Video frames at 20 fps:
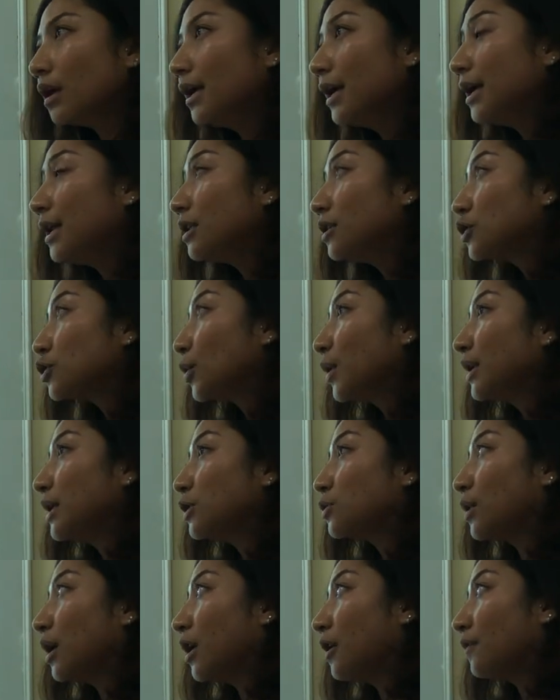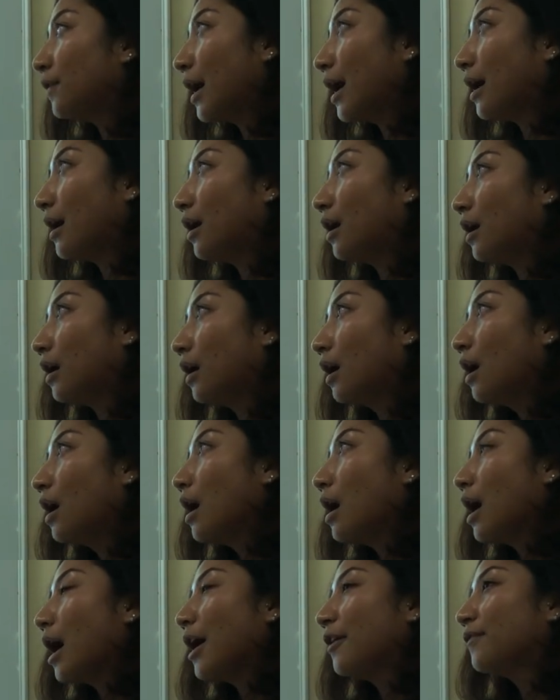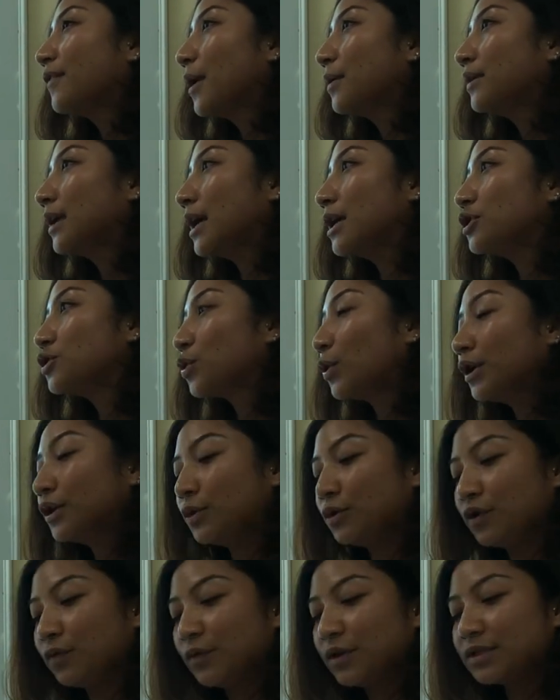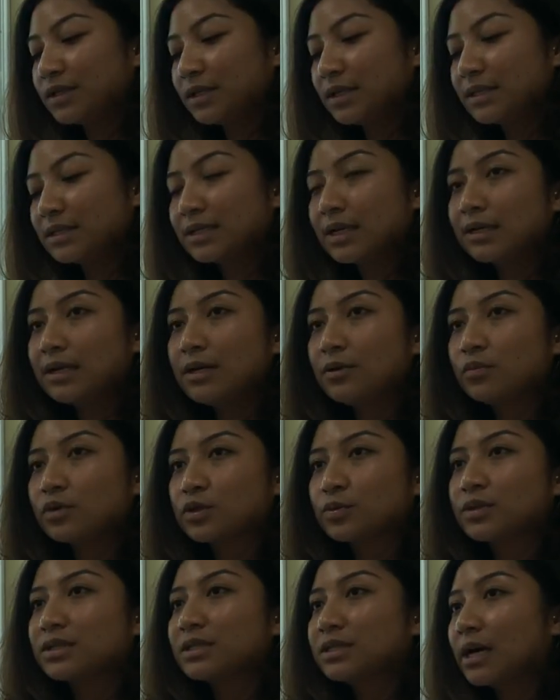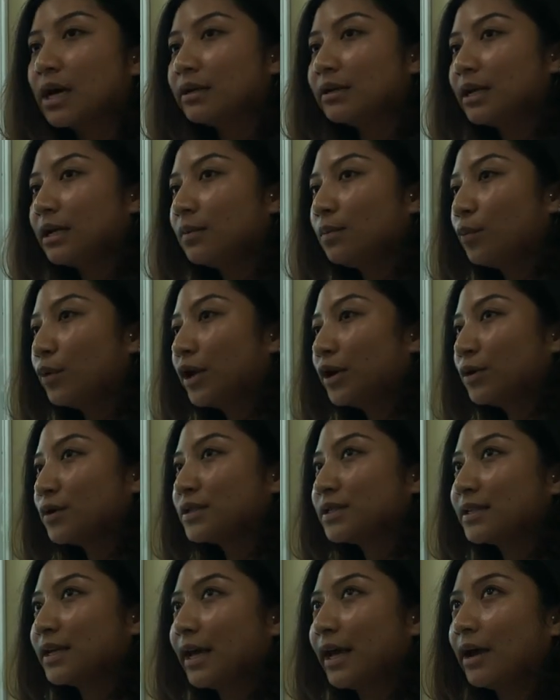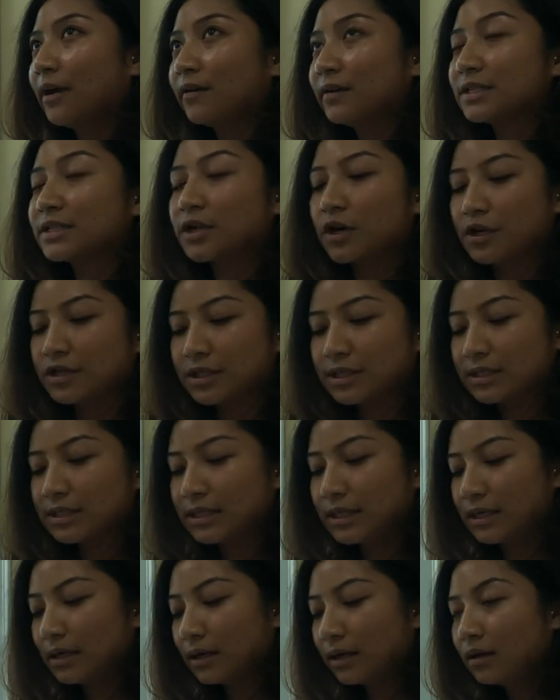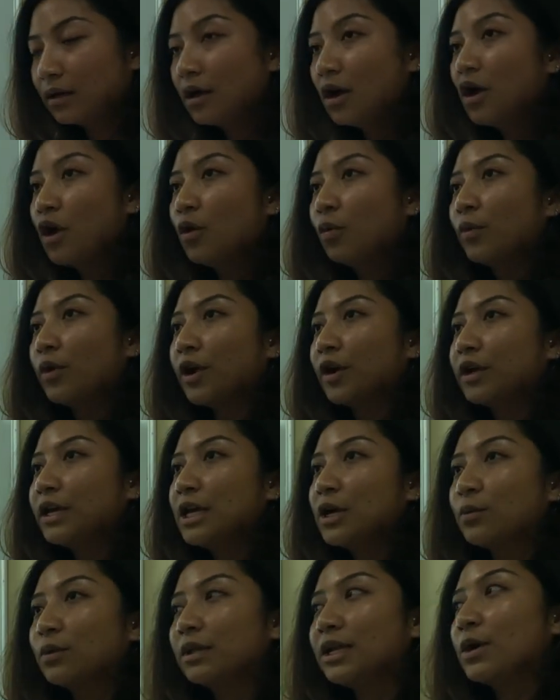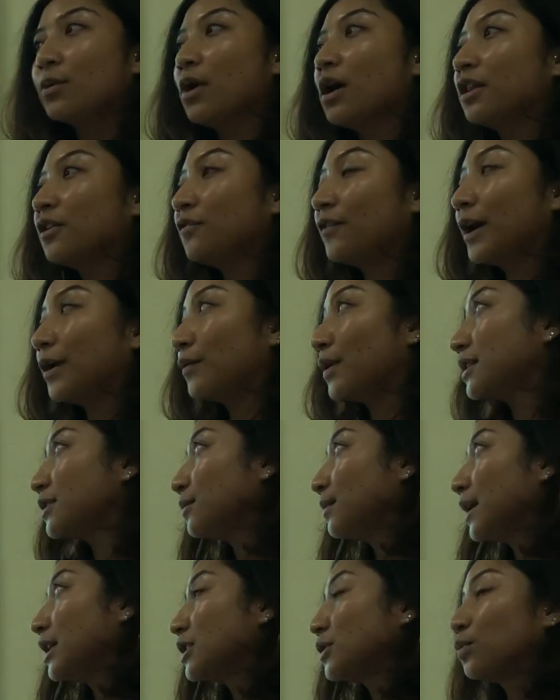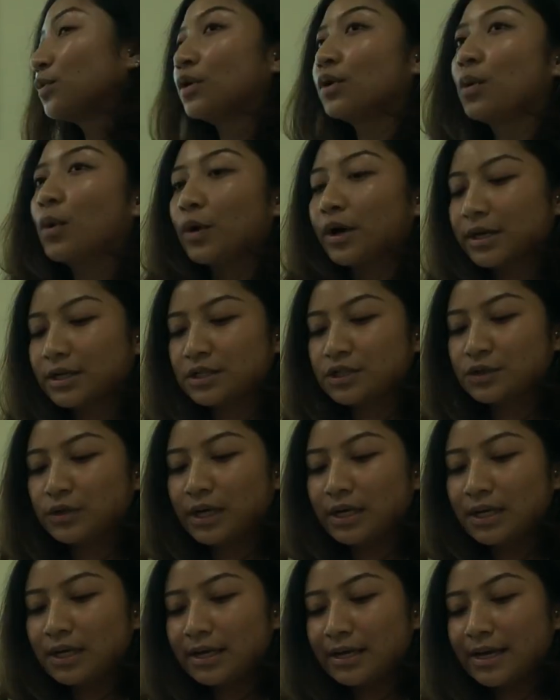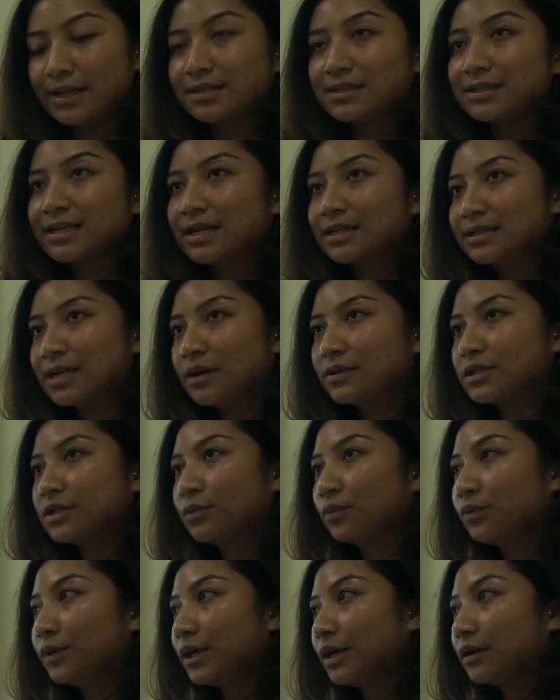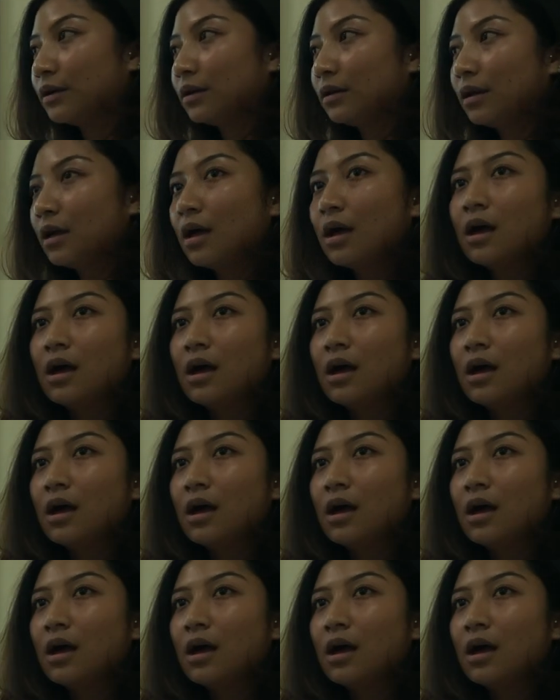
In 2012, I found a joint university study which was done in Buenos Aires, Argentina, where equally qualified resumes were orchestrated and sent out to real